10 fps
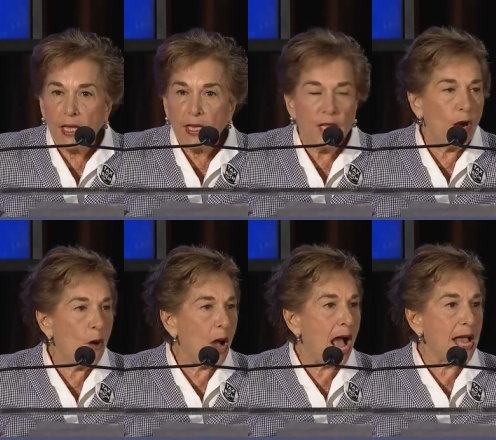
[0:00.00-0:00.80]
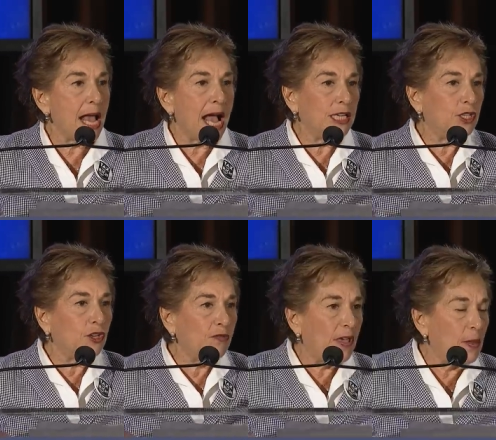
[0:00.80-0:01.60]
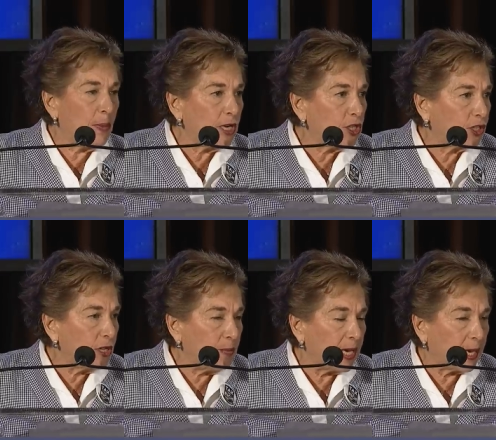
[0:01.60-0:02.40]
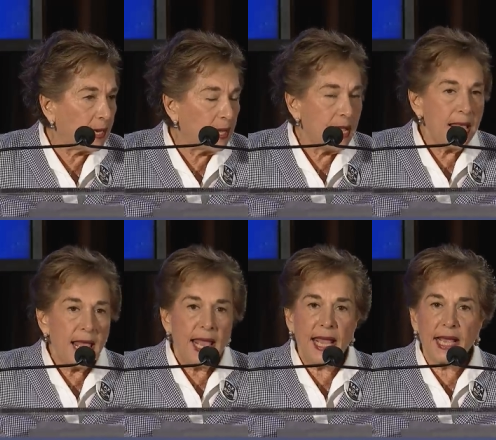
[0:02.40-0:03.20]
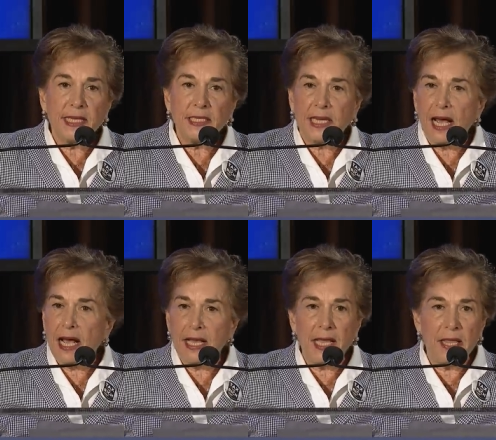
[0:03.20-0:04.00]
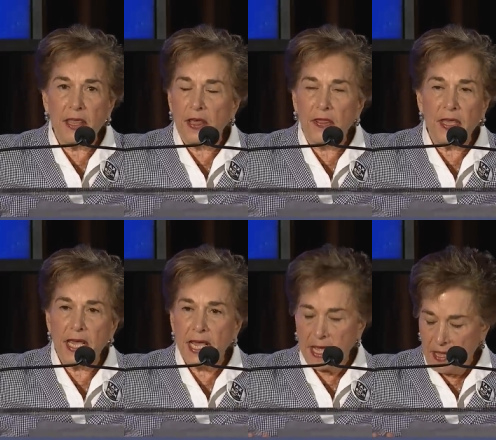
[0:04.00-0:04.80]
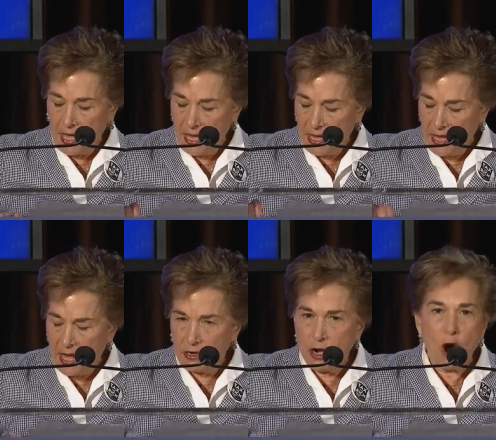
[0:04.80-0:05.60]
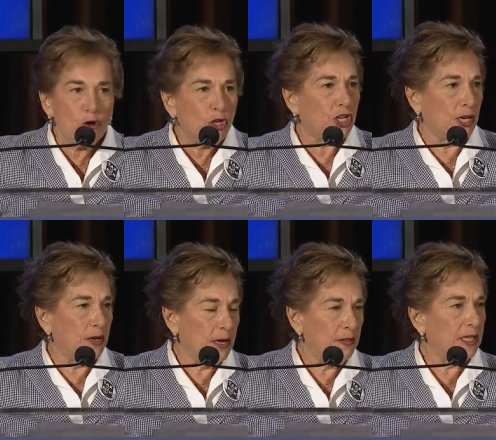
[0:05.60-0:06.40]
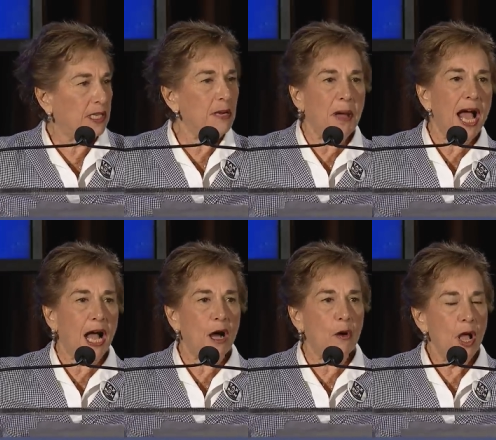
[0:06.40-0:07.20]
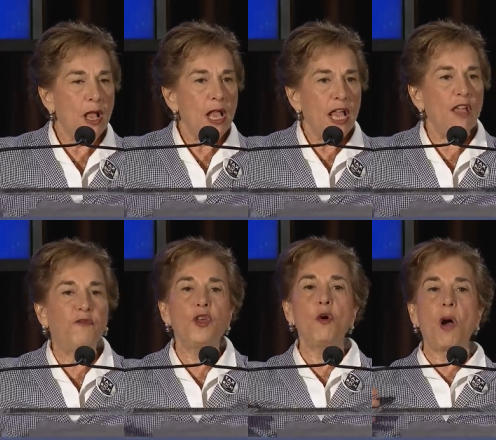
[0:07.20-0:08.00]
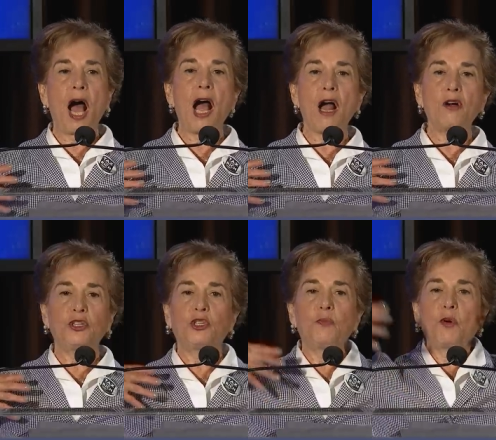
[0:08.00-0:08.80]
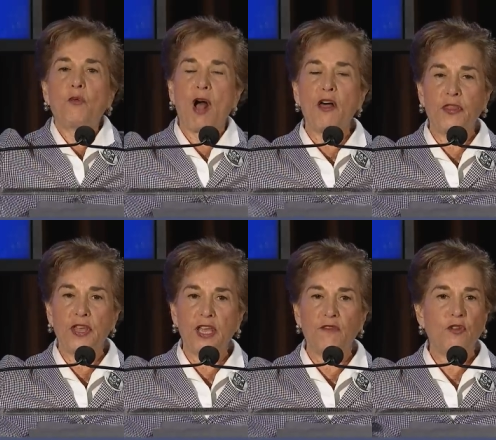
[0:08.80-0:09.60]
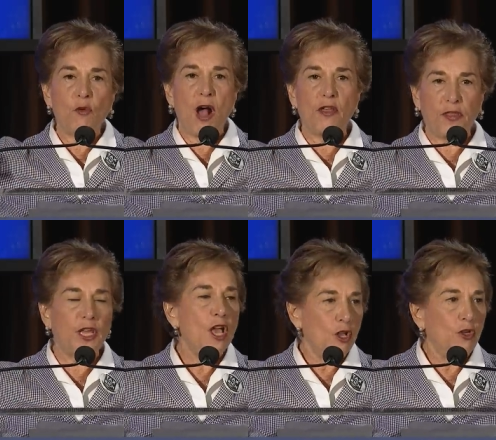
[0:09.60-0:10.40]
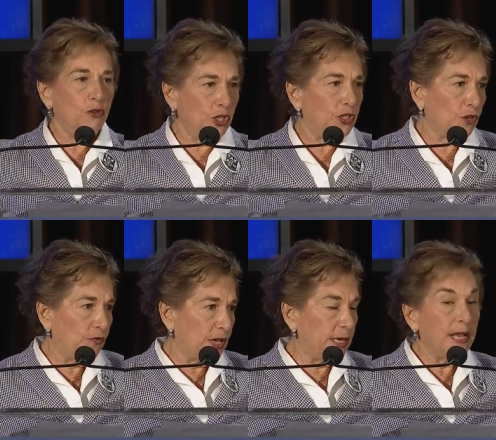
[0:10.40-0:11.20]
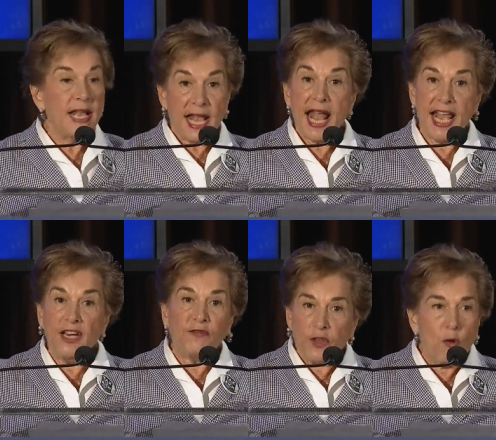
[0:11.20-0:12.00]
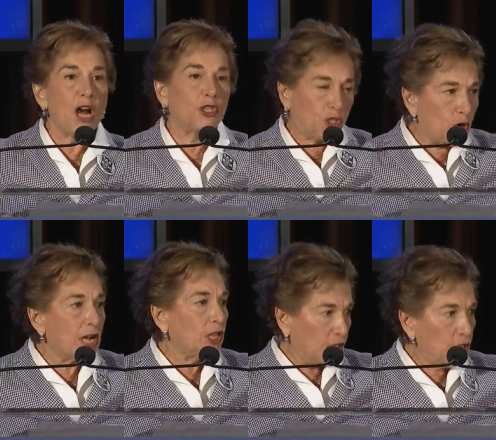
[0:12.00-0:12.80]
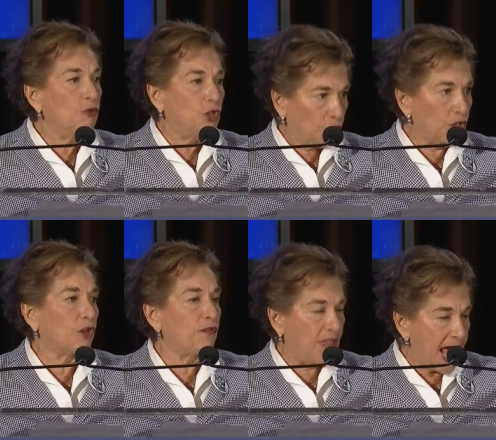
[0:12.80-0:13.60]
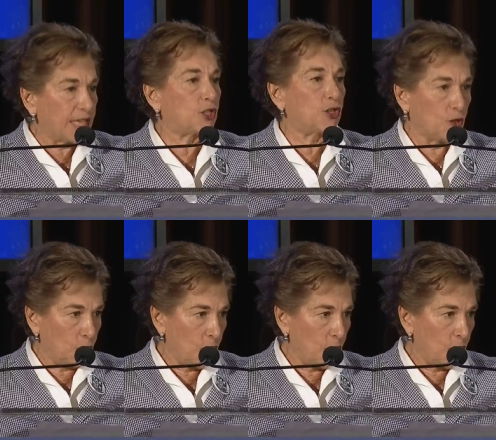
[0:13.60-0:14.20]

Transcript: You know, I, I serve on the budget committee, and uh, the, the notion that somehow if you are super wealthy, if you're wealthy, you deserve it. And if you are struggling, you deserve that too.